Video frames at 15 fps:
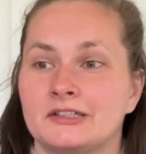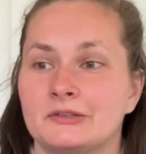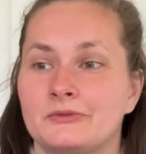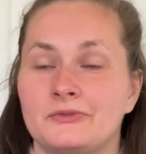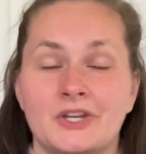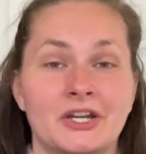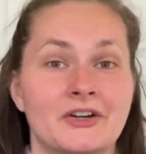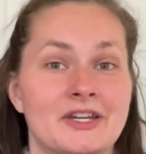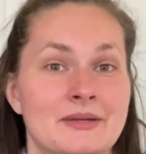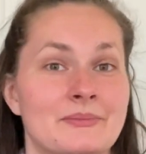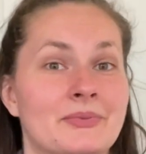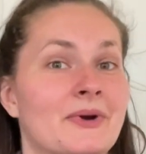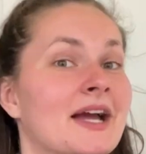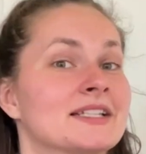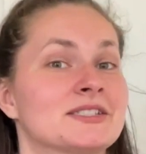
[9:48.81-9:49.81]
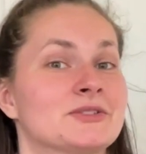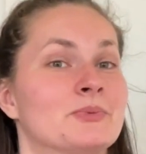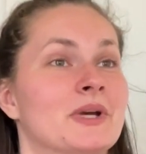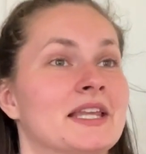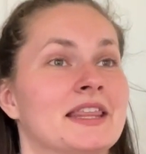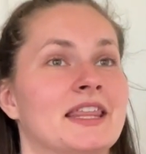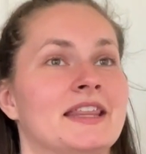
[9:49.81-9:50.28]
very impressed
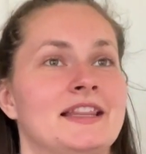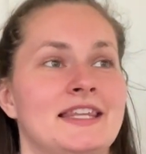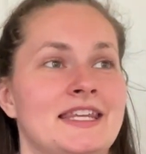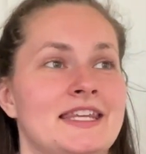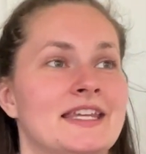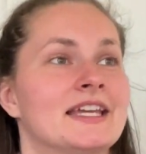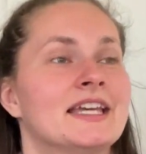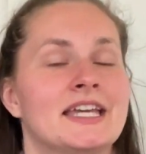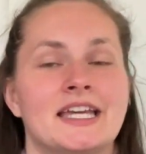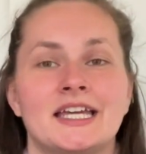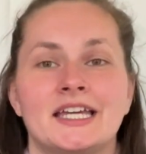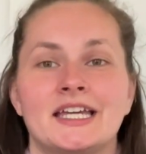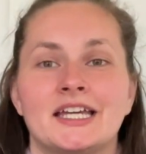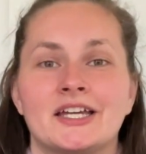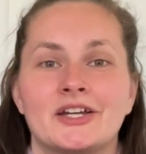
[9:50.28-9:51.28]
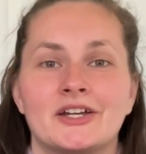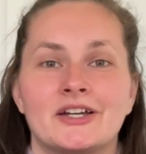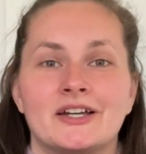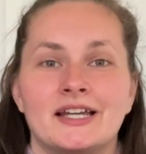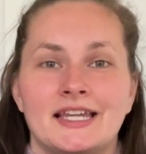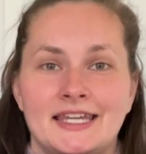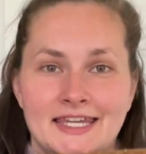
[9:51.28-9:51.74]
with the
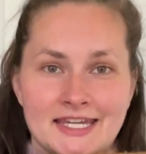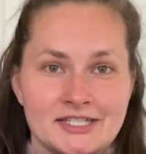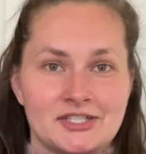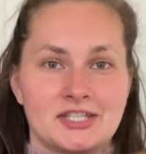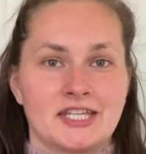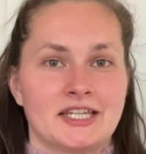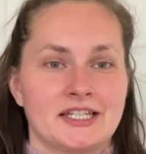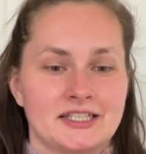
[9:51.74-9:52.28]
heat